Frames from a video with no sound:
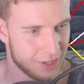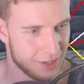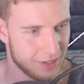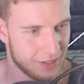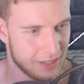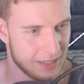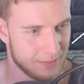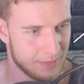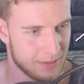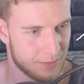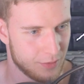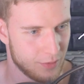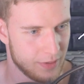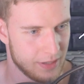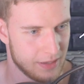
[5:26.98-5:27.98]
should come up
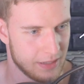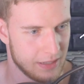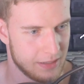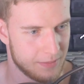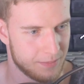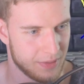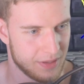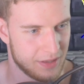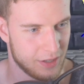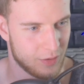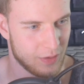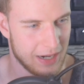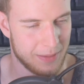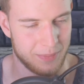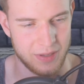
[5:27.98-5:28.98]
with it, but the
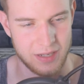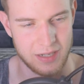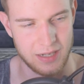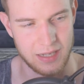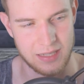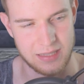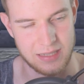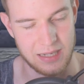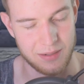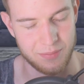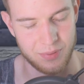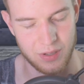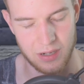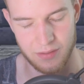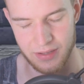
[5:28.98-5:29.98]
grappling hook is not a
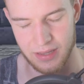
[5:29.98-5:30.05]
part of